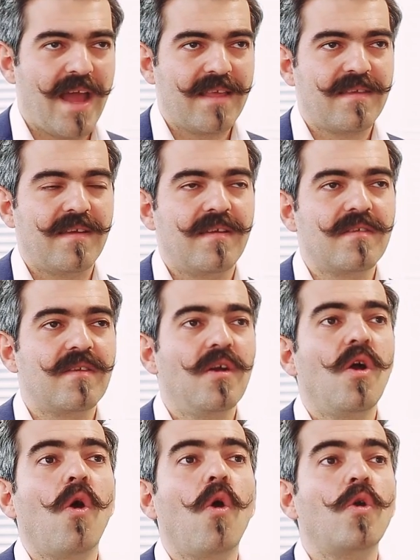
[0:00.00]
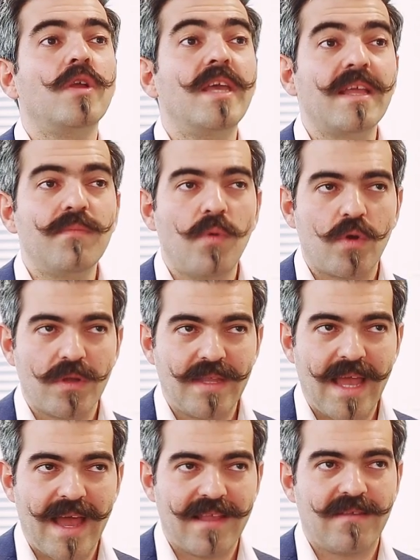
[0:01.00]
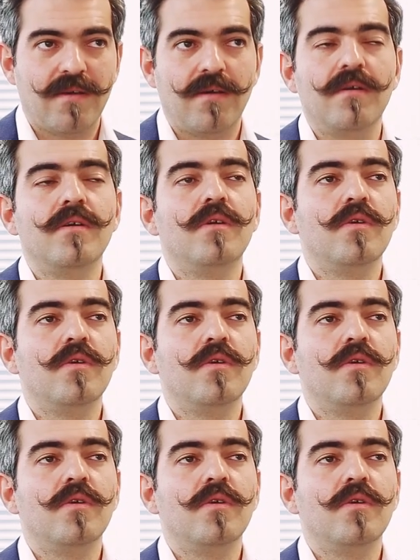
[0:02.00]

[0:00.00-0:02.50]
answers or get more data